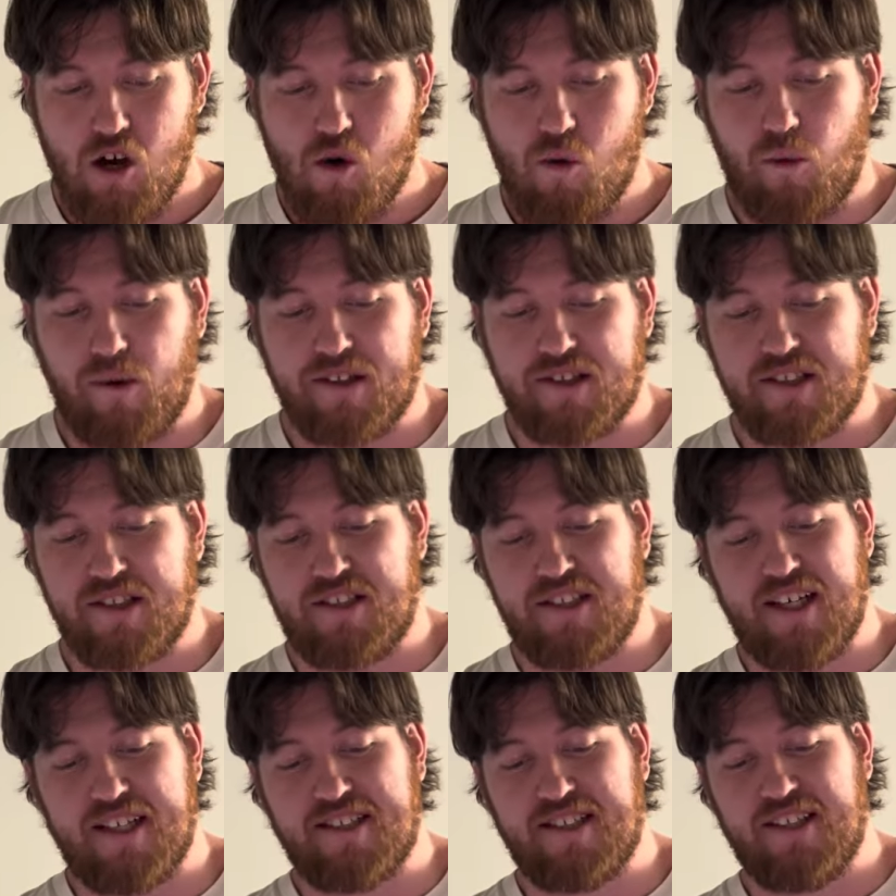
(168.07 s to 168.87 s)
which
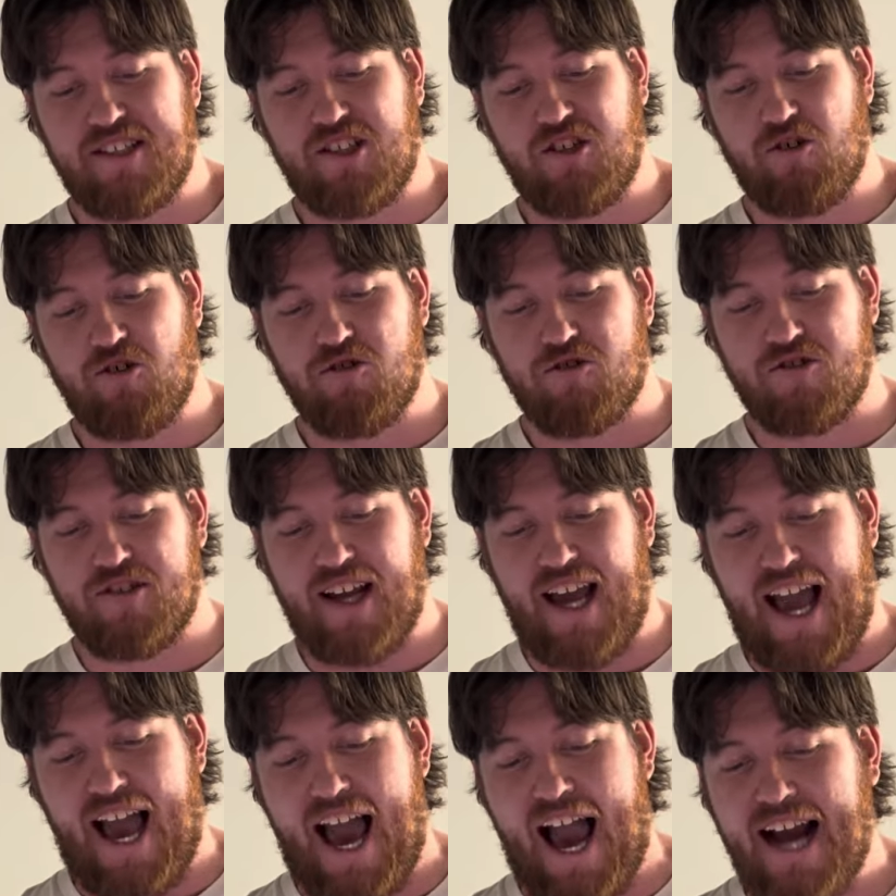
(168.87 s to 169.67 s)
suggests that children
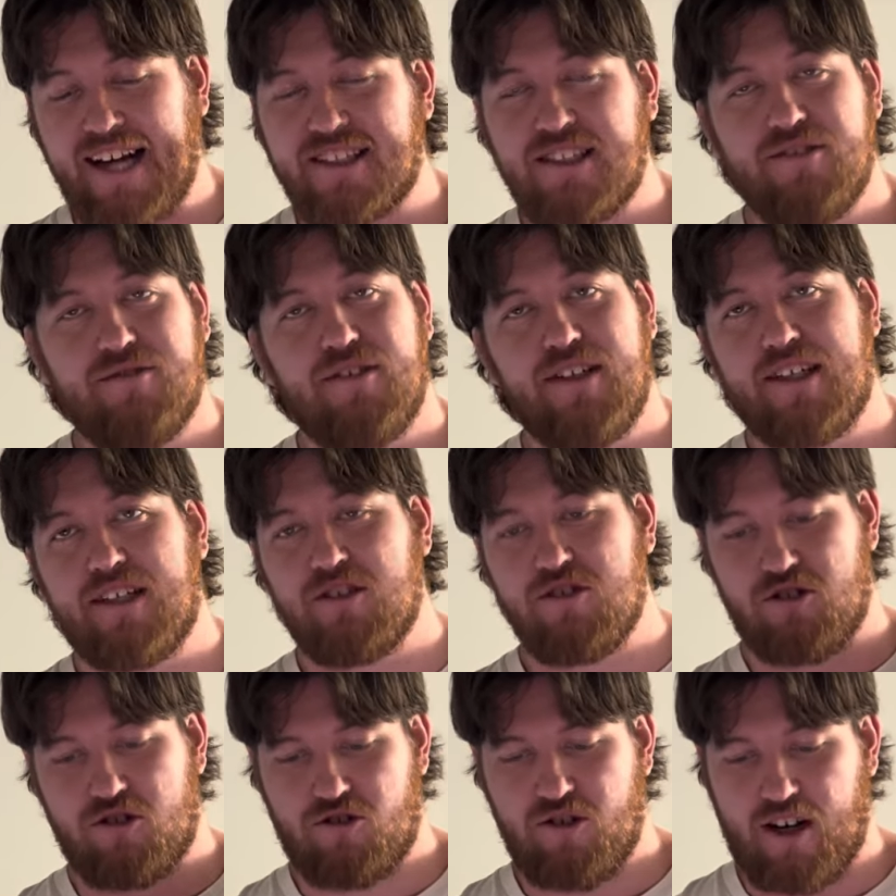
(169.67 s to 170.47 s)
actively
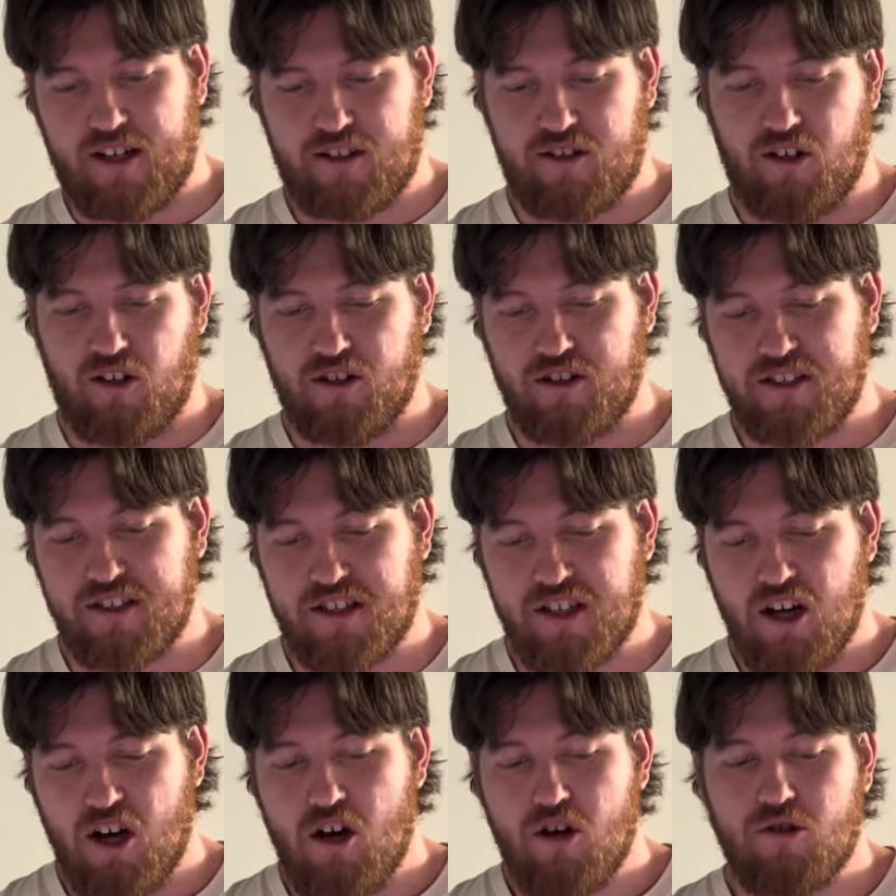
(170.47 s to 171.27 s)
construct knowledge
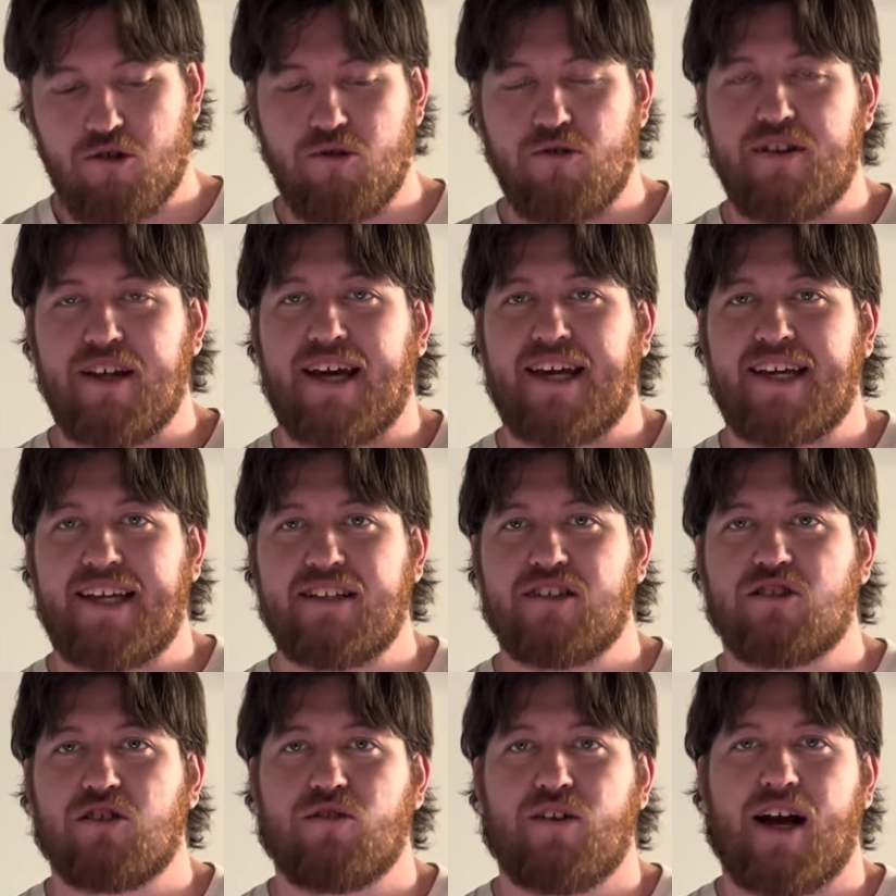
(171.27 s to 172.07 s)
through their
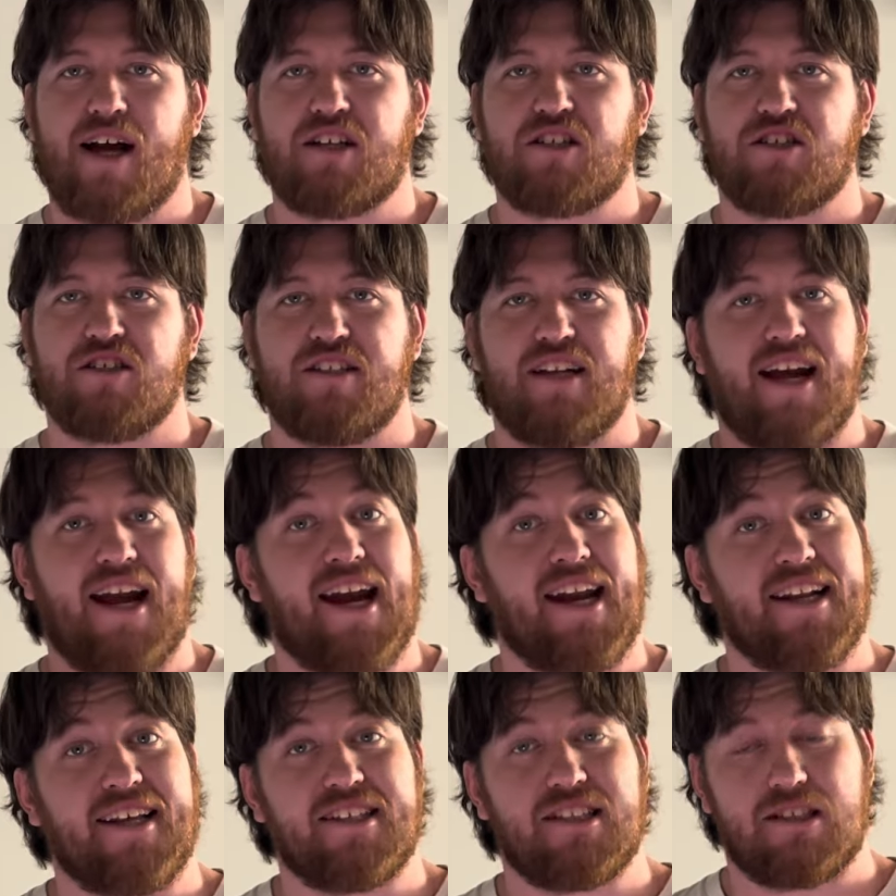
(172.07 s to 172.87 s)
interaction
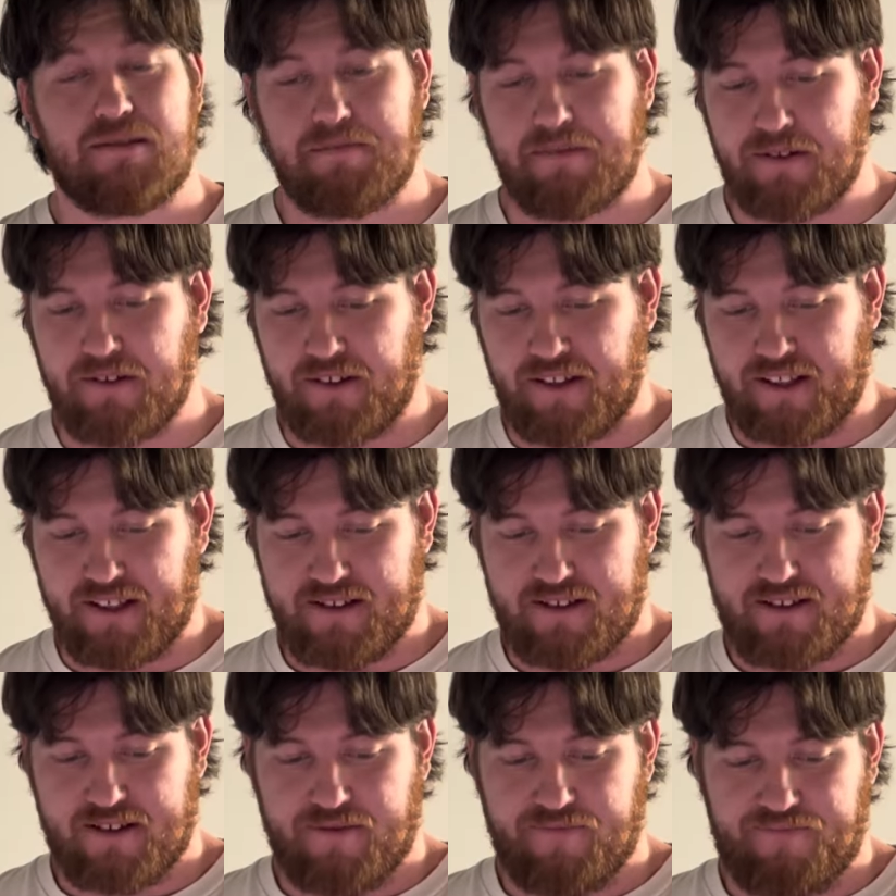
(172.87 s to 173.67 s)
and
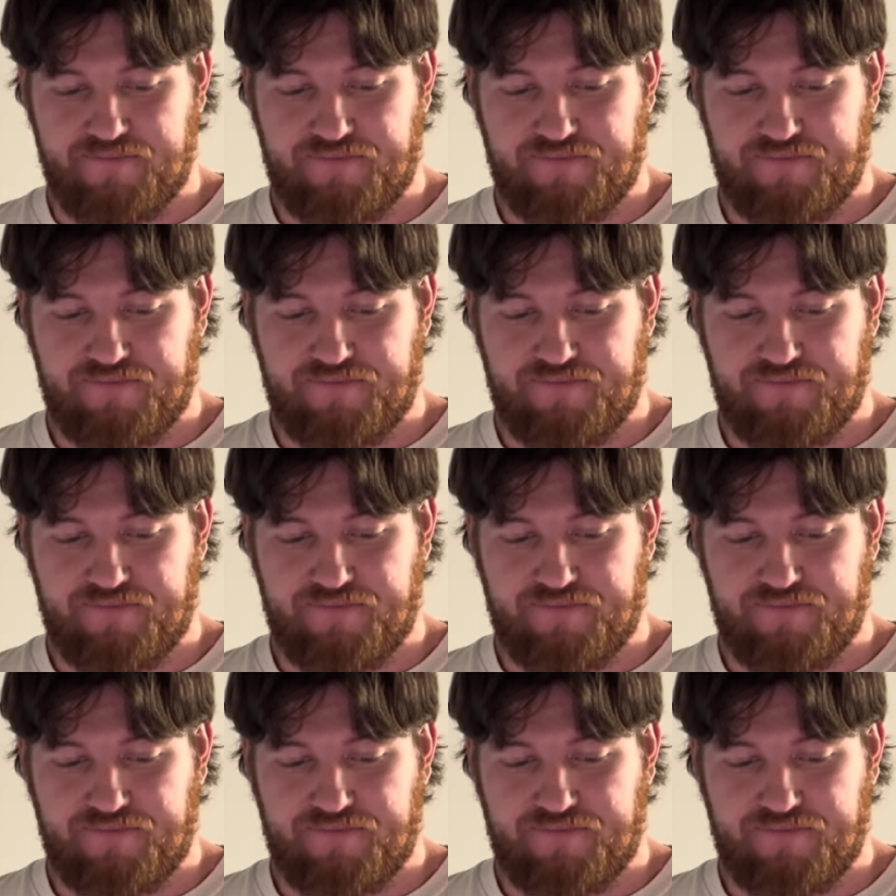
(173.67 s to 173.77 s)
experience.